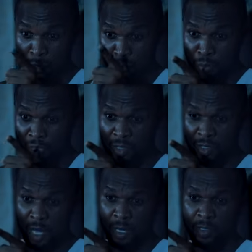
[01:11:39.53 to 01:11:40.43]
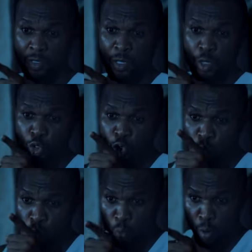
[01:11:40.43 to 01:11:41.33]
a building site
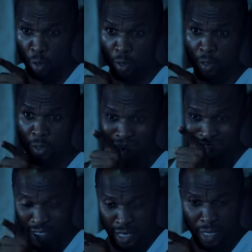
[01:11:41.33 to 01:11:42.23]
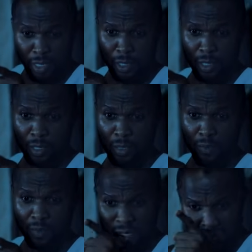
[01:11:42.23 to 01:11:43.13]
to work day
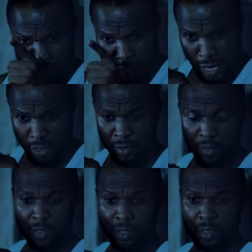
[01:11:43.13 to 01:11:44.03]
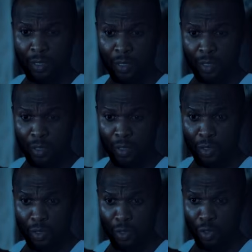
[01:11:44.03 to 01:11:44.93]
and night
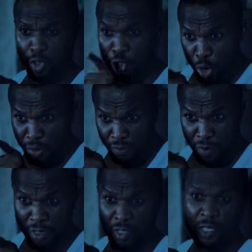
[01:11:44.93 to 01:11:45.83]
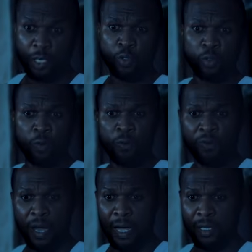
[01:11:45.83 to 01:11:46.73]
just for this girl to look
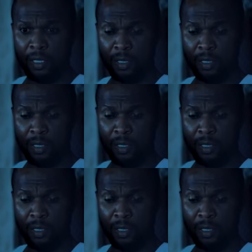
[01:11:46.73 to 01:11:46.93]
fine.